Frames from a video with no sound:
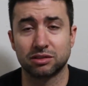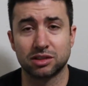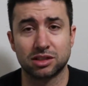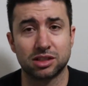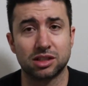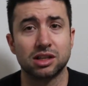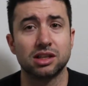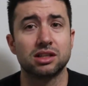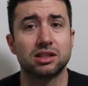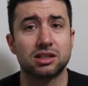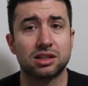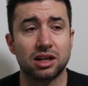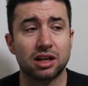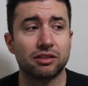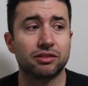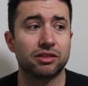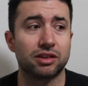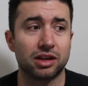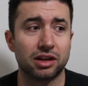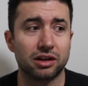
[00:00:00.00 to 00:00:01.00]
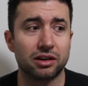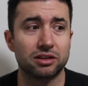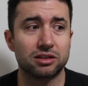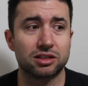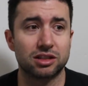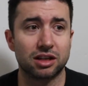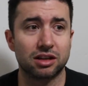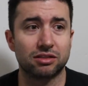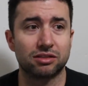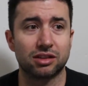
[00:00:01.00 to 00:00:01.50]
see stuff and hear
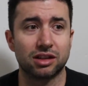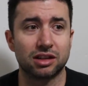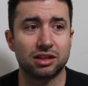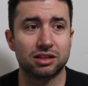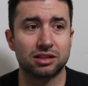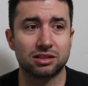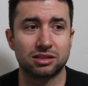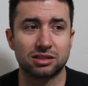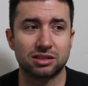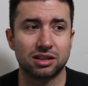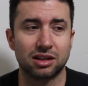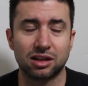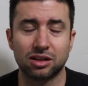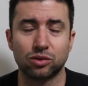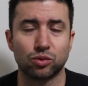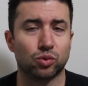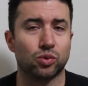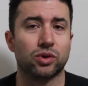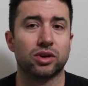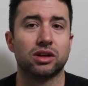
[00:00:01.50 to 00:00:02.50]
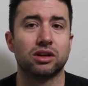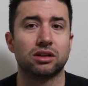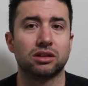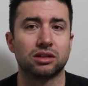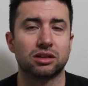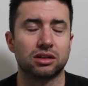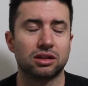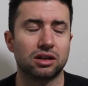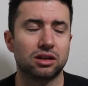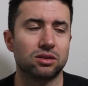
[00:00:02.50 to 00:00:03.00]
stuff that is unreal,
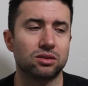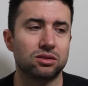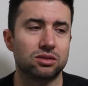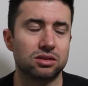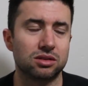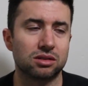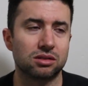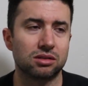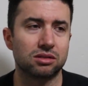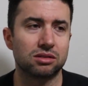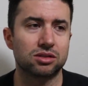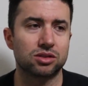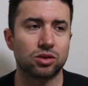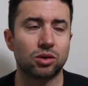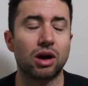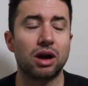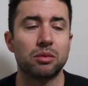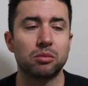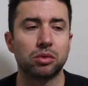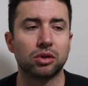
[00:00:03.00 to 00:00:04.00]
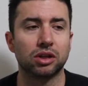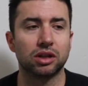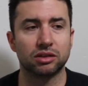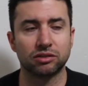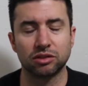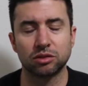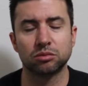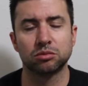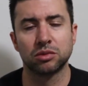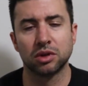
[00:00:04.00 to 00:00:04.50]
you know. So so I
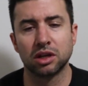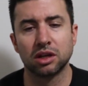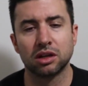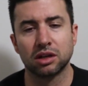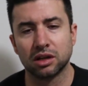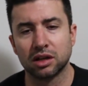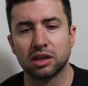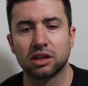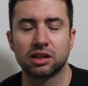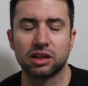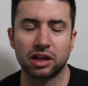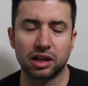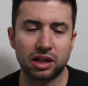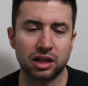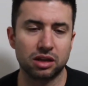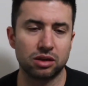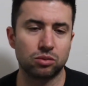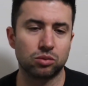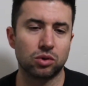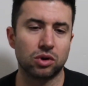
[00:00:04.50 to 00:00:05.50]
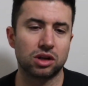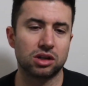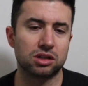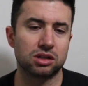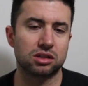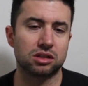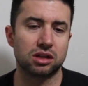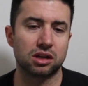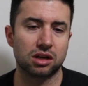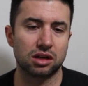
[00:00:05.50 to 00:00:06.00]
believe him that he
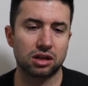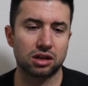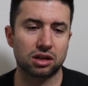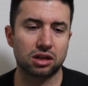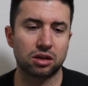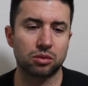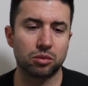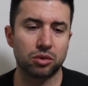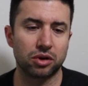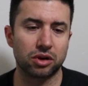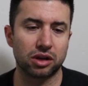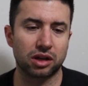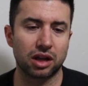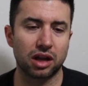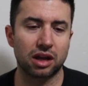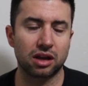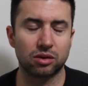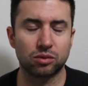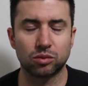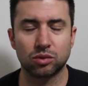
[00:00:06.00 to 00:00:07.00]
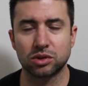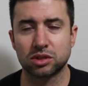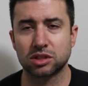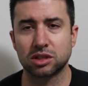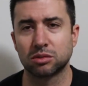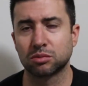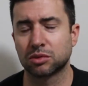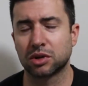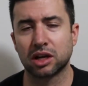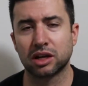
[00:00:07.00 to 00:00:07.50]
was uh, communicating with
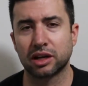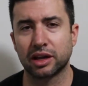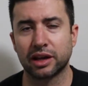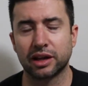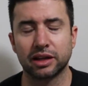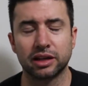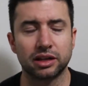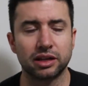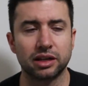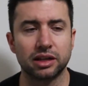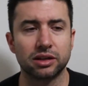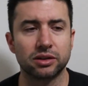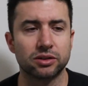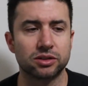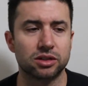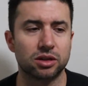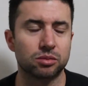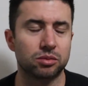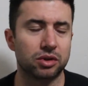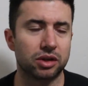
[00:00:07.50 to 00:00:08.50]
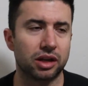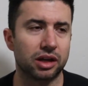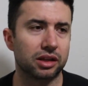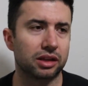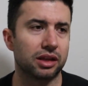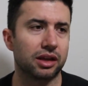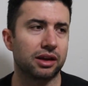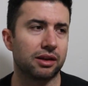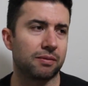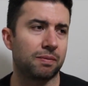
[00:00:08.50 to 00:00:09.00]
some kind of entity or something
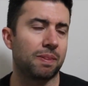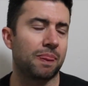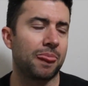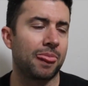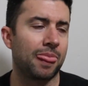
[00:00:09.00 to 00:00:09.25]
like that.